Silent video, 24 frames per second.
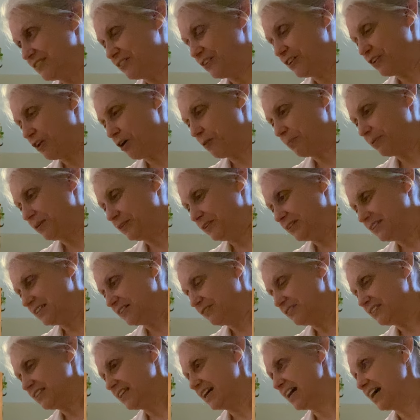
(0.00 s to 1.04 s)
for long periods of
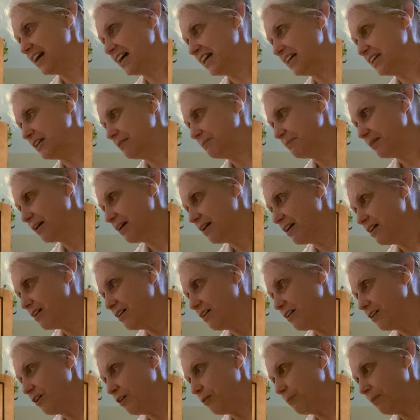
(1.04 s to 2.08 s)
time.
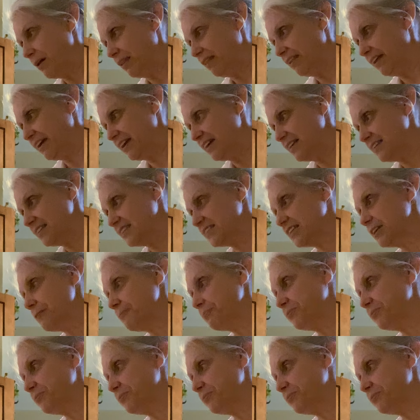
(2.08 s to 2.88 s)
Oh, my lens.